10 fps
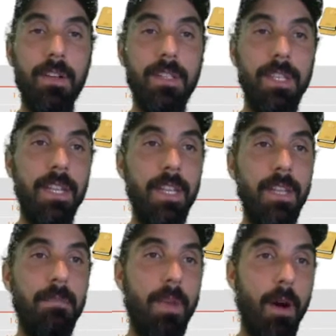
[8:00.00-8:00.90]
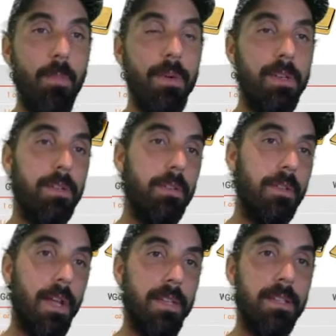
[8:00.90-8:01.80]
Sydney, Melbourne,
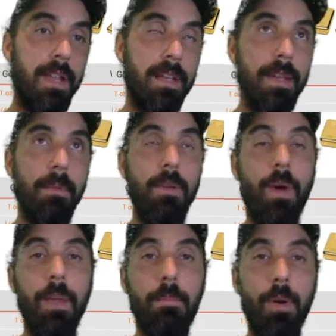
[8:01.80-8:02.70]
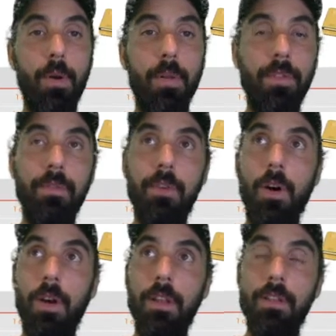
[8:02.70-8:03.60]
WA, Perth, you've
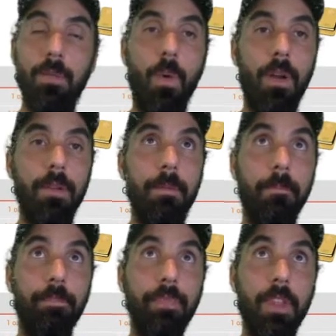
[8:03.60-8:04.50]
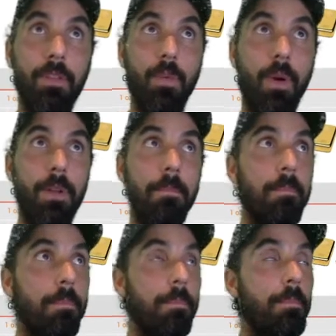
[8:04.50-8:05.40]
got Swan
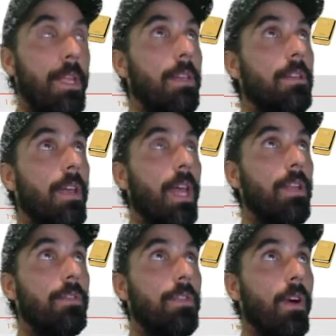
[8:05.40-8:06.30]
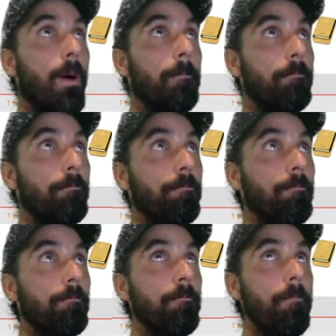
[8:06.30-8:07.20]
Mint, and you've got,
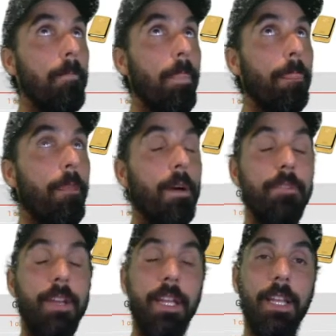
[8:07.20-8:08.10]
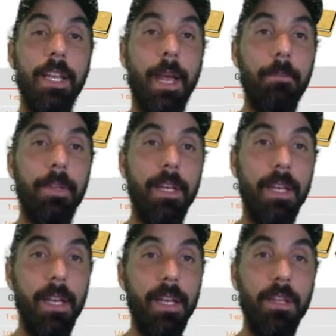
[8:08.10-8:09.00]
I'm forgetting the name, but
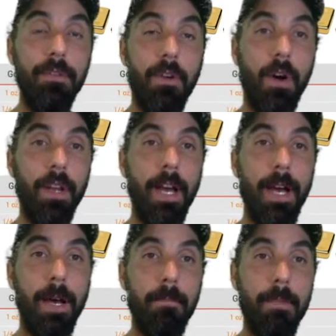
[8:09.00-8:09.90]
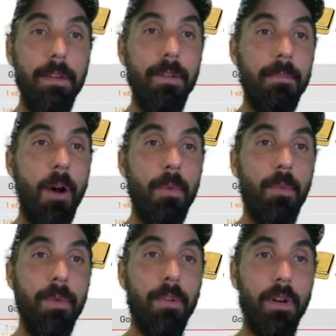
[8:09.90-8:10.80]
you've got, here in Melbourne,
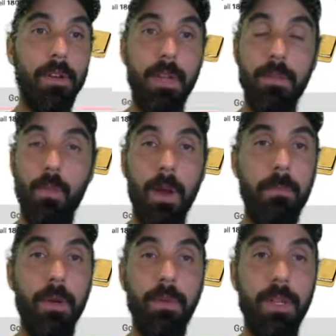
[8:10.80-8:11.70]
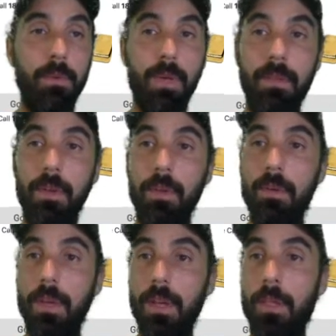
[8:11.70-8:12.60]
we've got one building will give you
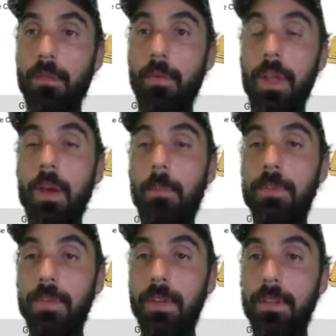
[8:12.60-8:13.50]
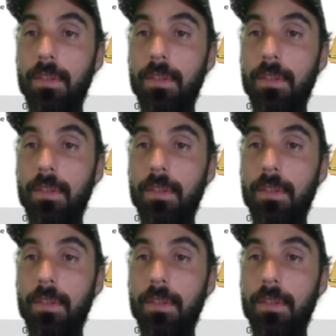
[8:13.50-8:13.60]
3 opportunities.